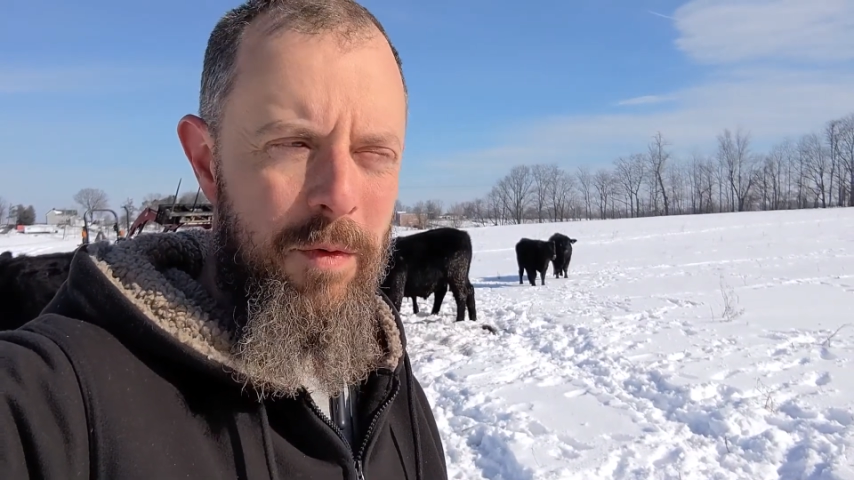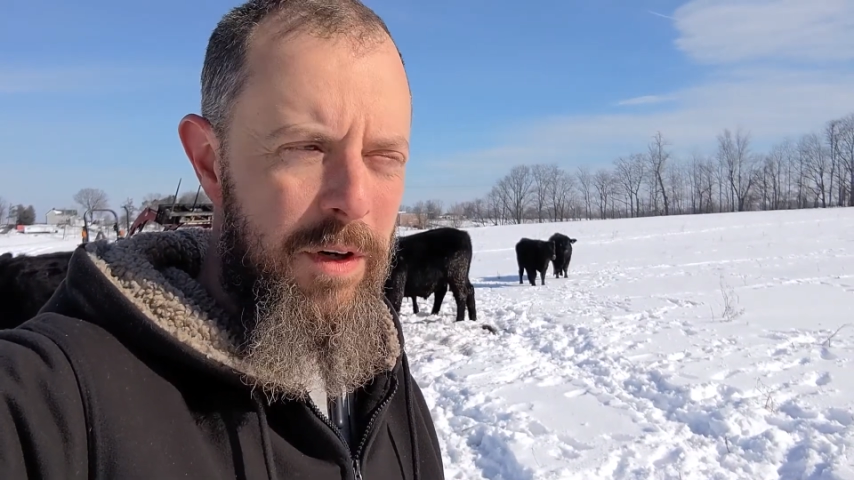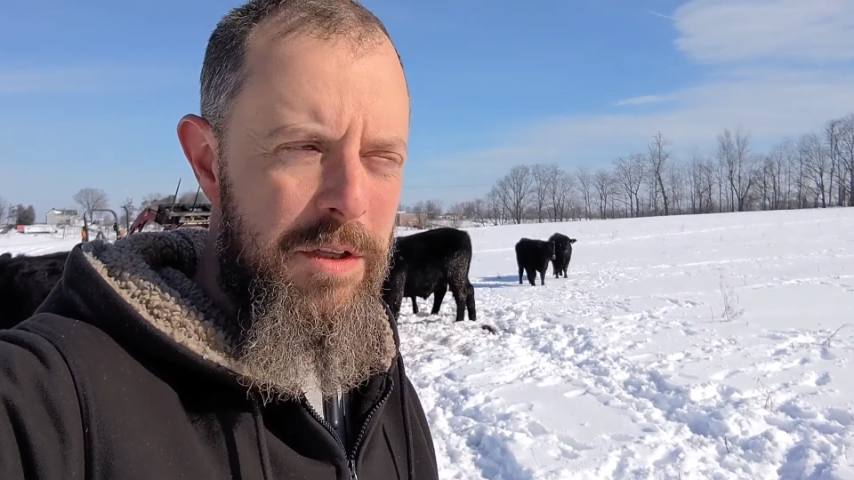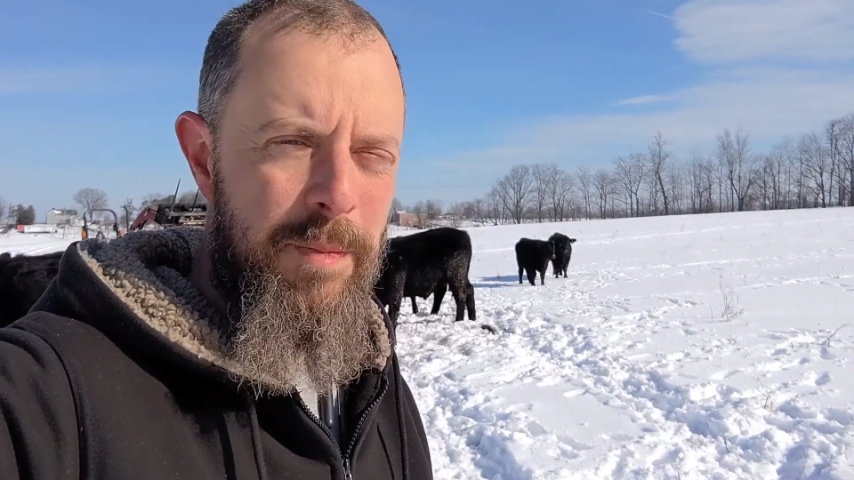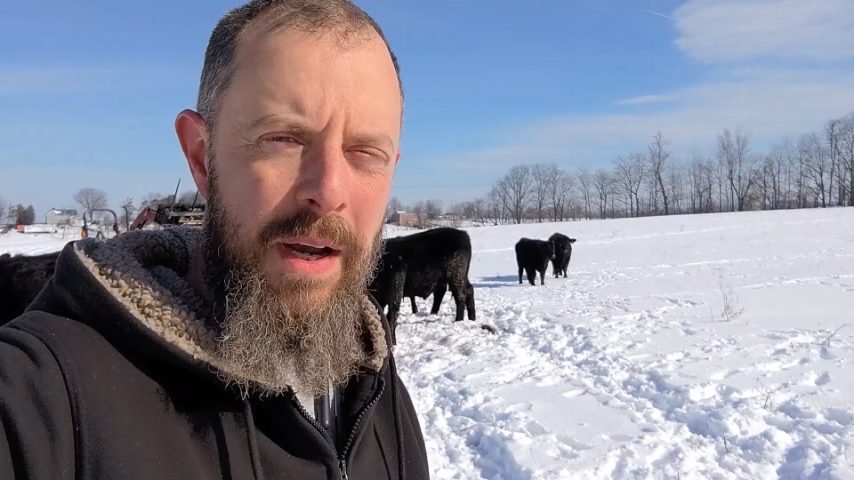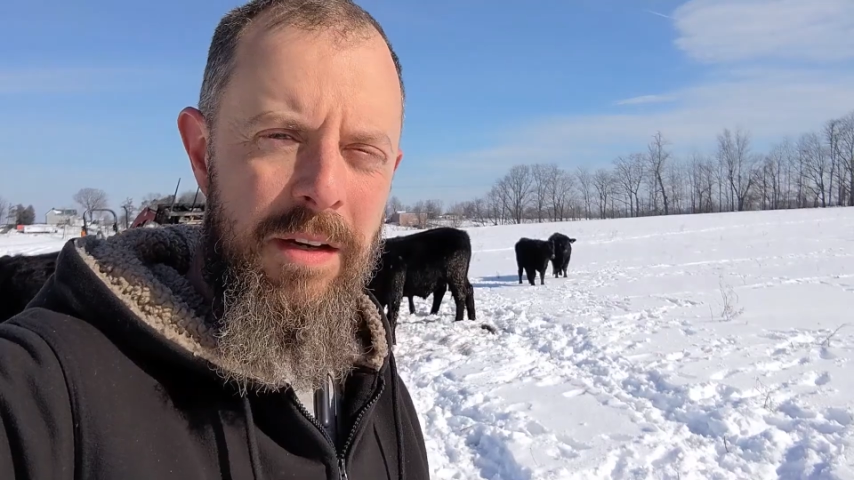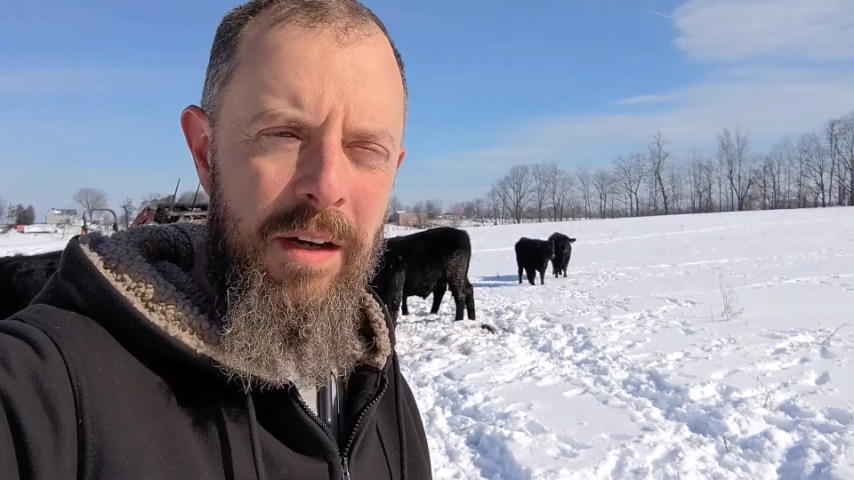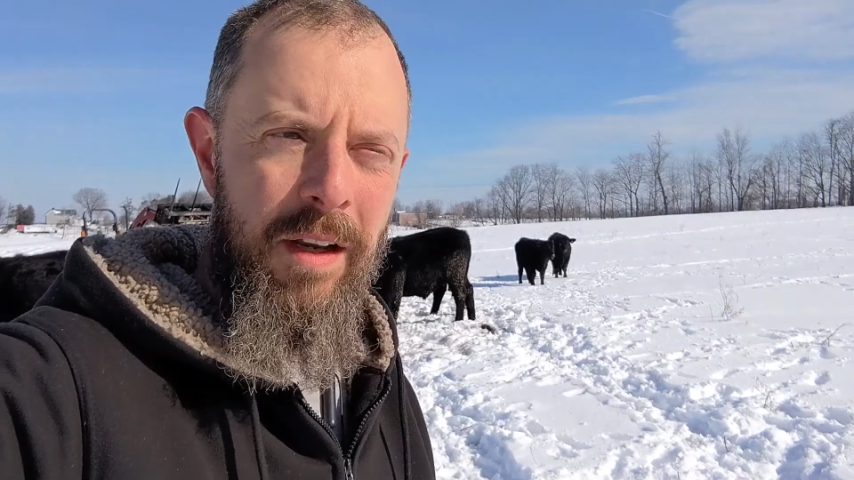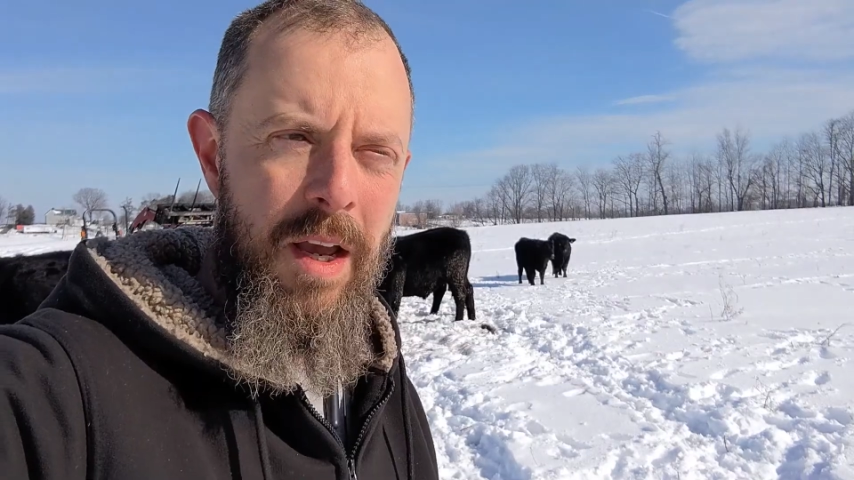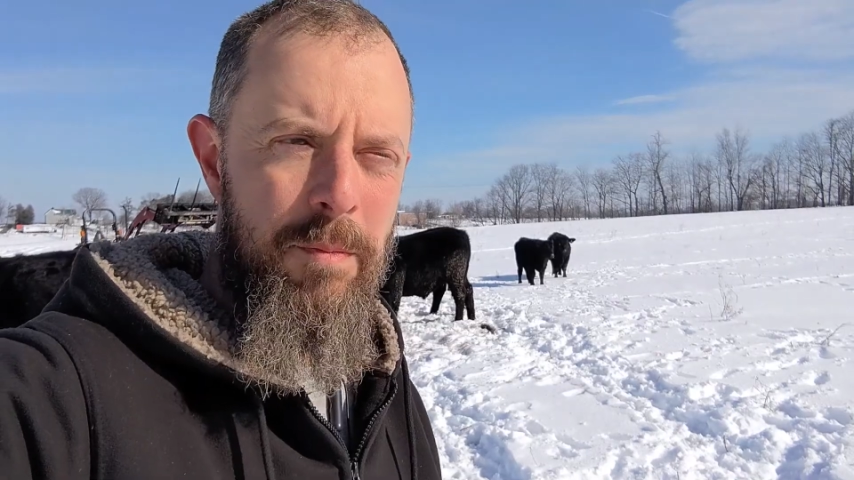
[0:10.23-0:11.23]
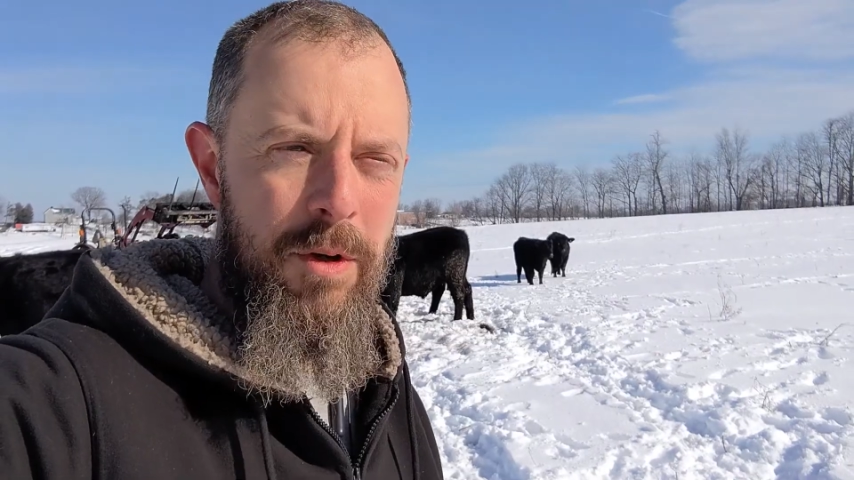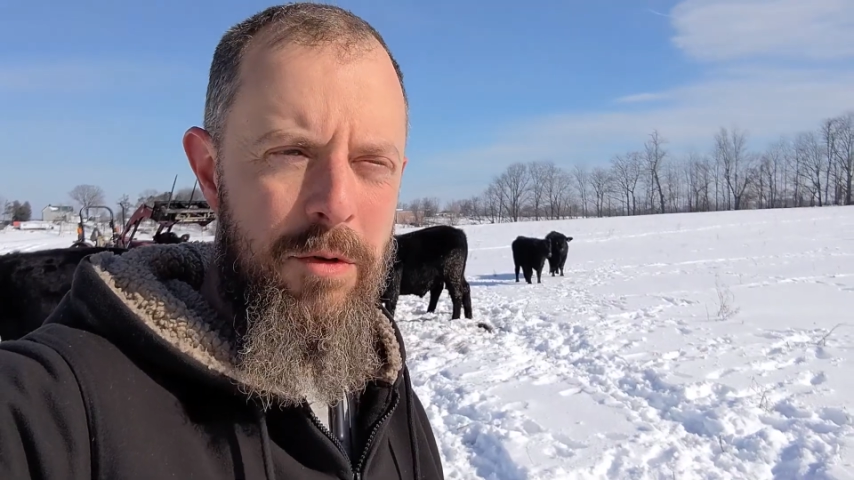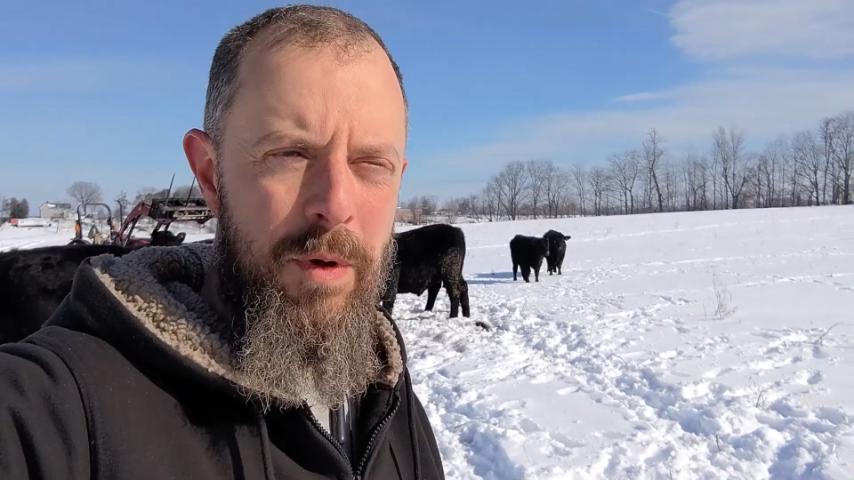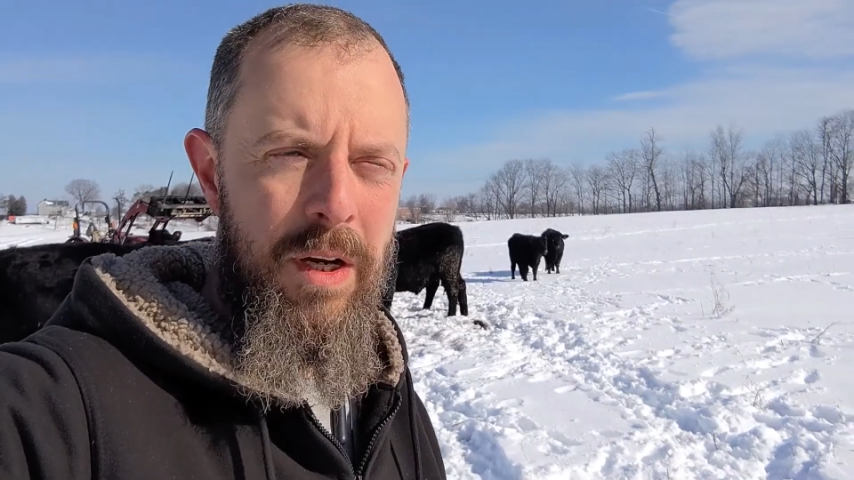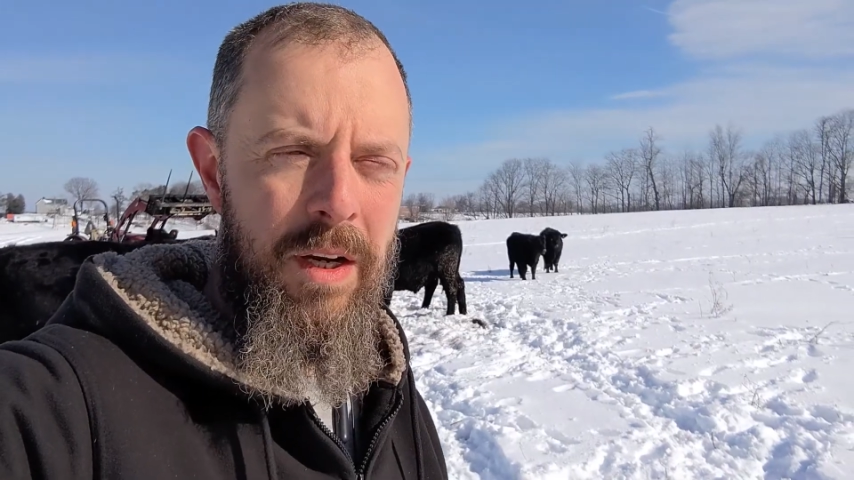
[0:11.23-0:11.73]
we're expecting to get
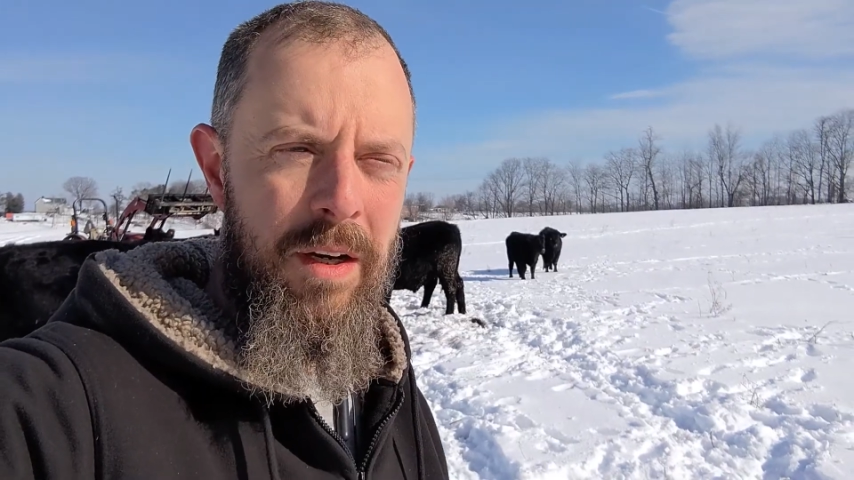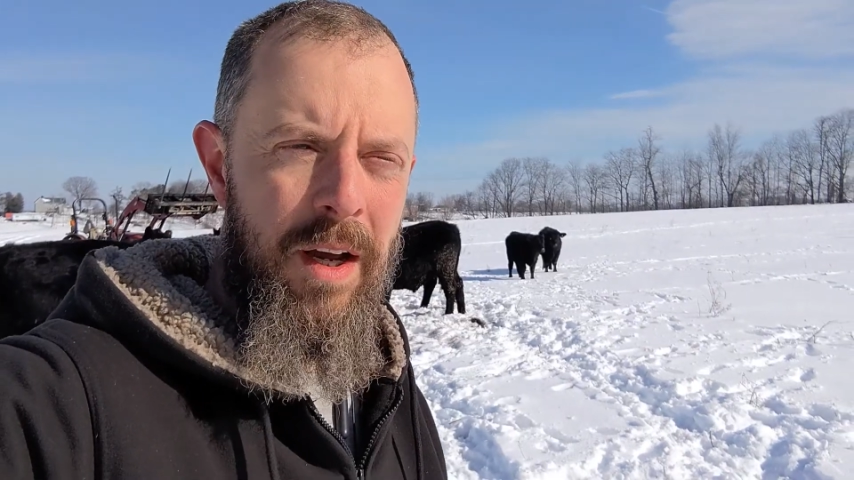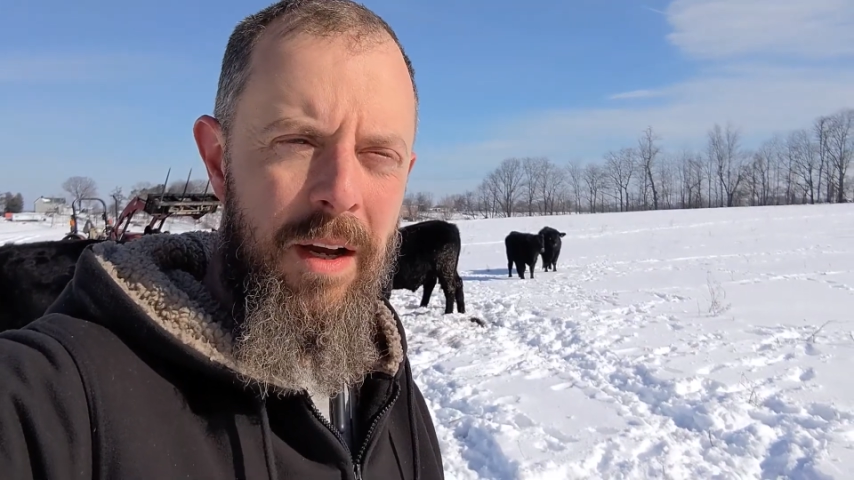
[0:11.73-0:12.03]
between